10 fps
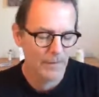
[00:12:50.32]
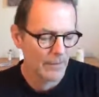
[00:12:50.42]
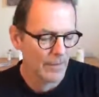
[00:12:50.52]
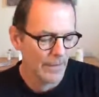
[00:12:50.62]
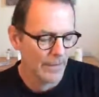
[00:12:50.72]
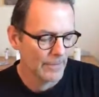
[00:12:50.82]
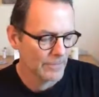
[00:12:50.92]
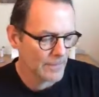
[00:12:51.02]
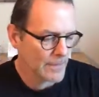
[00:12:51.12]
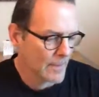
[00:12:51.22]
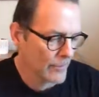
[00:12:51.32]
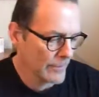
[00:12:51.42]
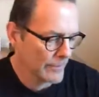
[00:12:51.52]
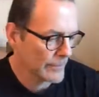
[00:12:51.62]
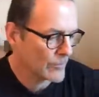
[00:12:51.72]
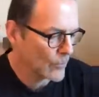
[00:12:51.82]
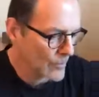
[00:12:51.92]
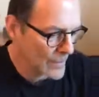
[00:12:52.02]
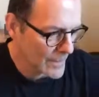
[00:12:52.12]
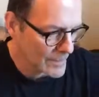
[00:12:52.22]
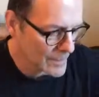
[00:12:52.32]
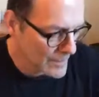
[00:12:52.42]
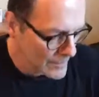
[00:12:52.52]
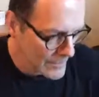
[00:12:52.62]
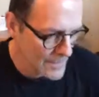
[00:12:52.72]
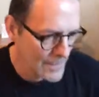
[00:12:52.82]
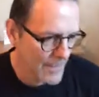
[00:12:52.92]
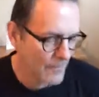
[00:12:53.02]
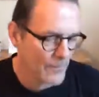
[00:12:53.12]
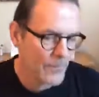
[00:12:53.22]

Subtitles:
All right, I'm going to stop reading. There's more, but I'm going to stop.